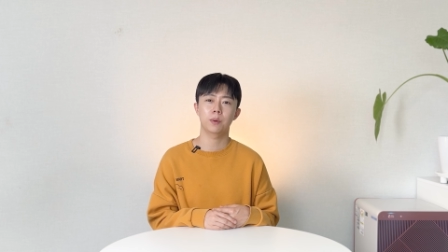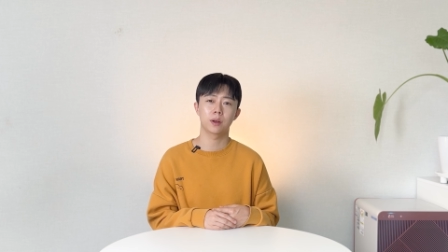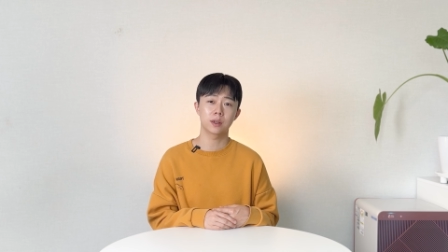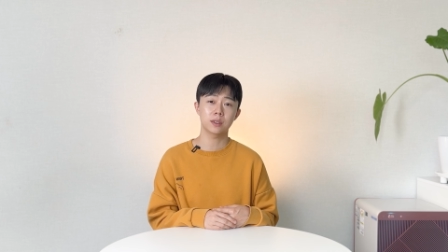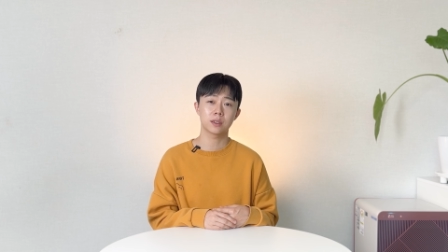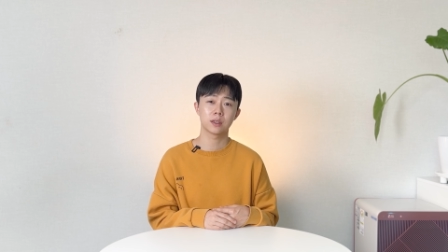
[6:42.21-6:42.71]

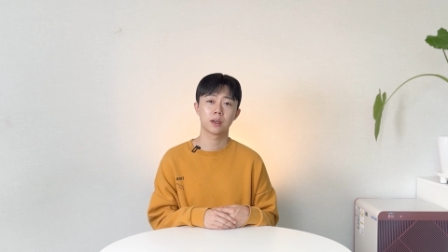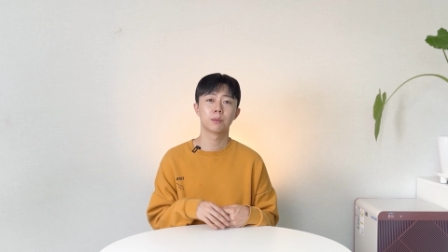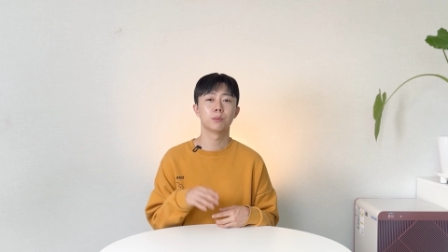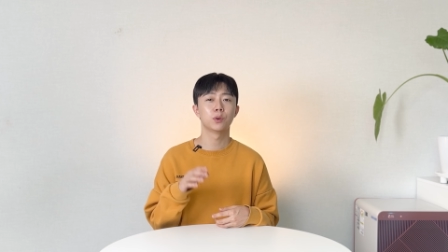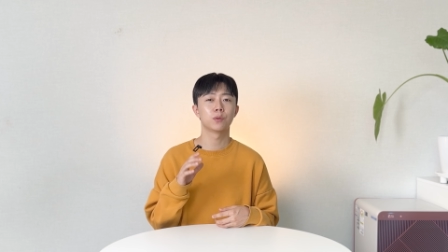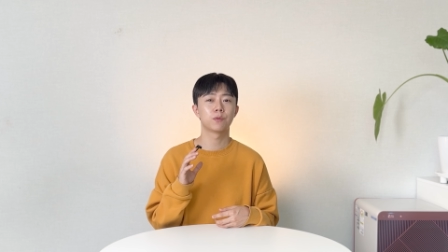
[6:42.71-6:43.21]
us
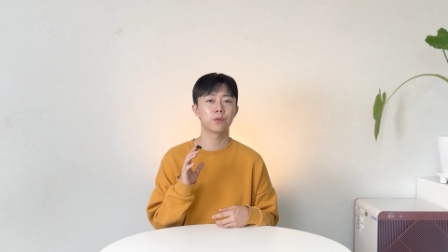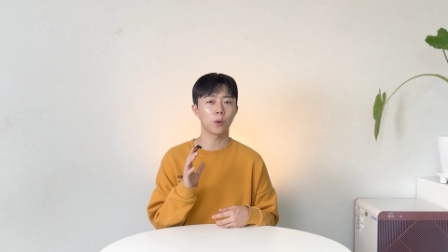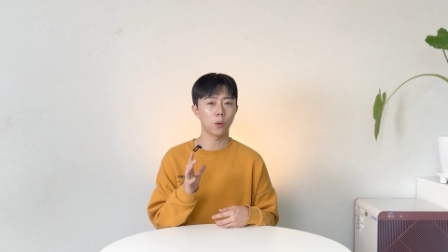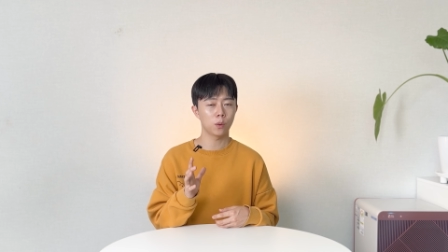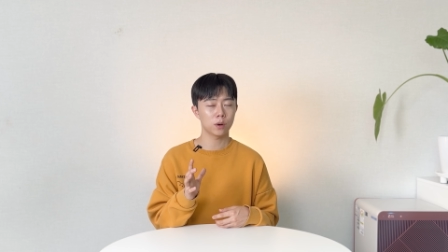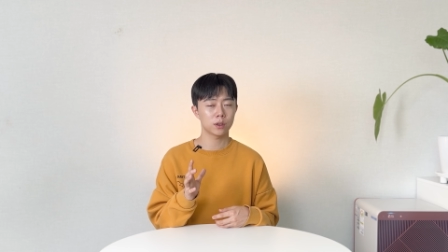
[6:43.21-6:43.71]
move
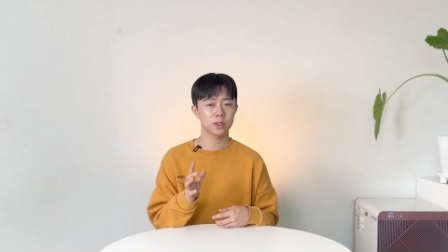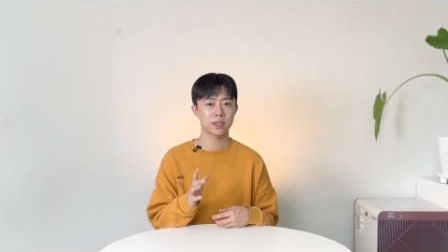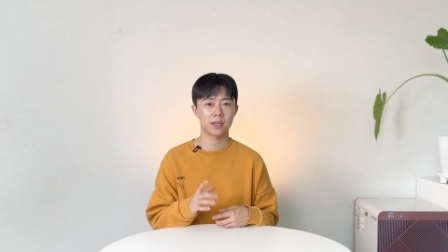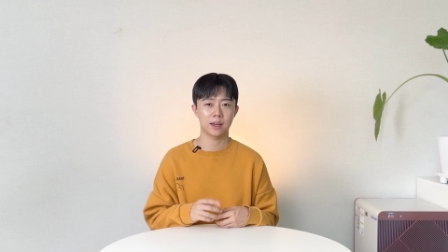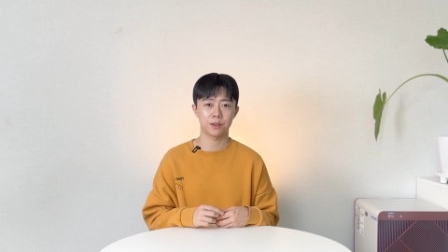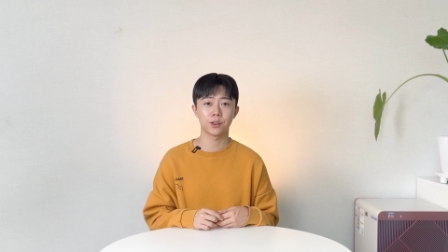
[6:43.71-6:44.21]
forward
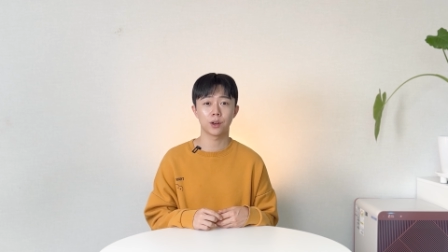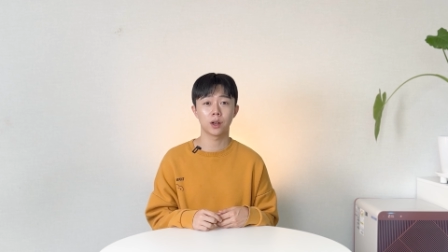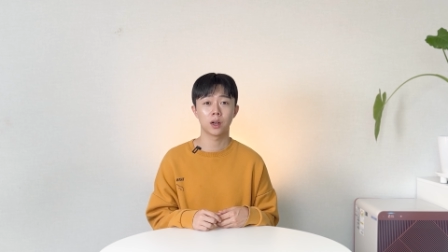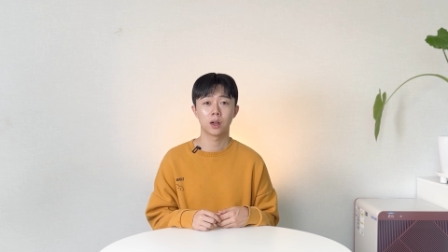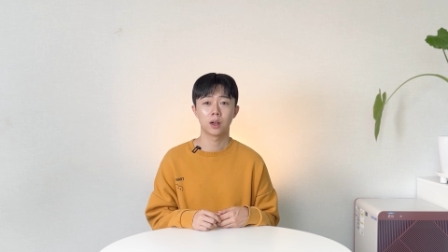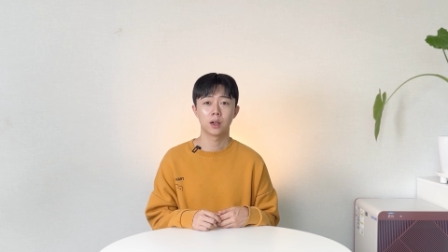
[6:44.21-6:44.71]
together.